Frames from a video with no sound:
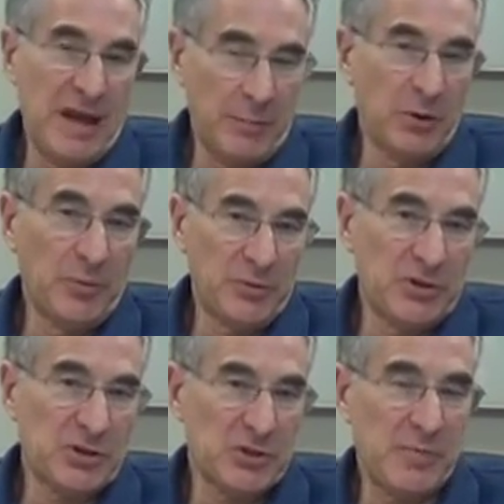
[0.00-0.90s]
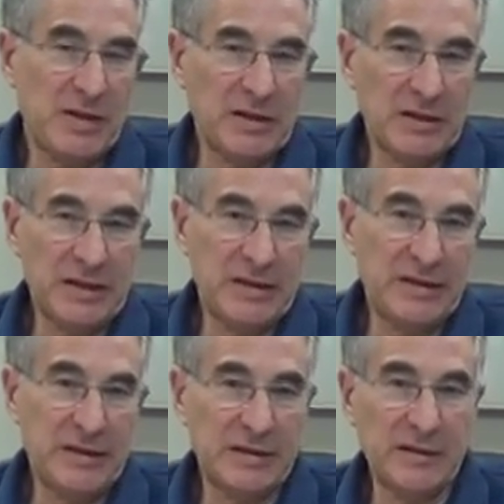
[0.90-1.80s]
able to participate in
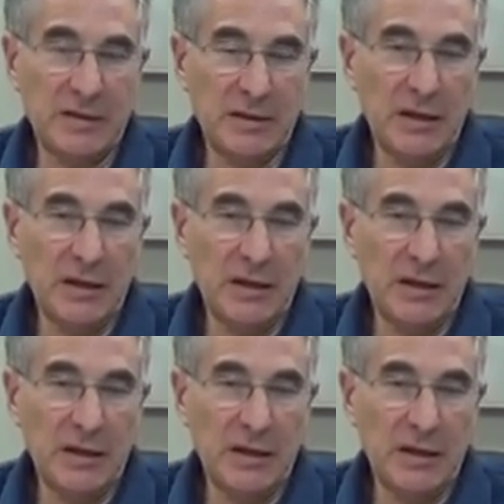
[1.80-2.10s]
LinkedIn.